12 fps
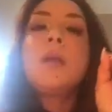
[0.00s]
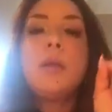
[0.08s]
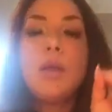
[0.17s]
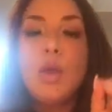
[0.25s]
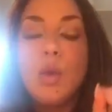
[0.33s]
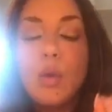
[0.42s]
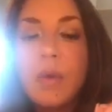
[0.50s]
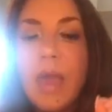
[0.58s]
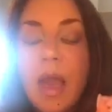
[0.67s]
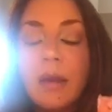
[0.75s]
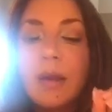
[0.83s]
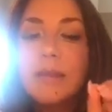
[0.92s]
you
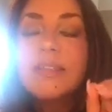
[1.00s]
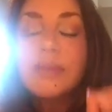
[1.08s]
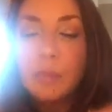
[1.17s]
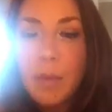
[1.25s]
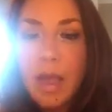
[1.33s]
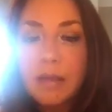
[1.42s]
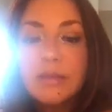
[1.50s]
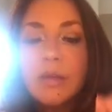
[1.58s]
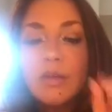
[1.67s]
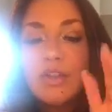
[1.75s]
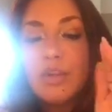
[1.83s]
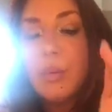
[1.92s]
can expect
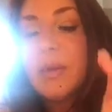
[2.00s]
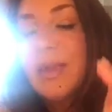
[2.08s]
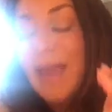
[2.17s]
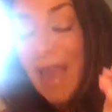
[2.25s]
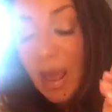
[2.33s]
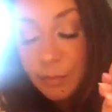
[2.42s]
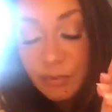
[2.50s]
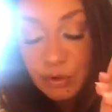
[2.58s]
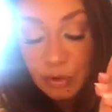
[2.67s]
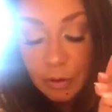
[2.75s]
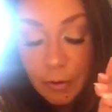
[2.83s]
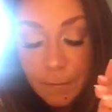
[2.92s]
to
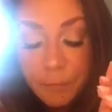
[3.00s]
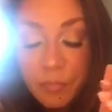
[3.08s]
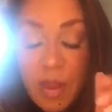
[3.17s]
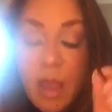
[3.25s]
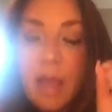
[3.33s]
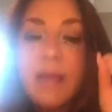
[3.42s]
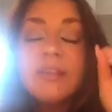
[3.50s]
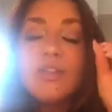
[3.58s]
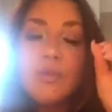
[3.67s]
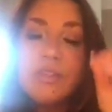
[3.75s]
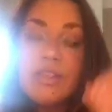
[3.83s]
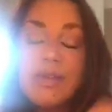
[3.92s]
capture a
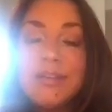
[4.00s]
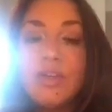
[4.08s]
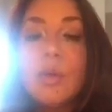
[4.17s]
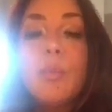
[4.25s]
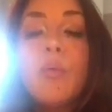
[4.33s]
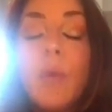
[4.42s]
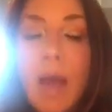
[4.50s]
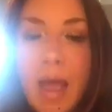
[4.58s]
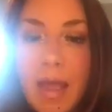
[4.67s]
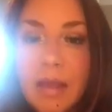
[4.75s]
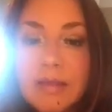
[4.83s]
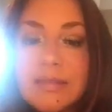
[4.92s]
strategic
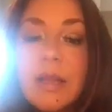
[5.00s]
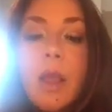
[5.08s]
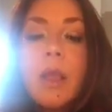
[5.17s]
prize.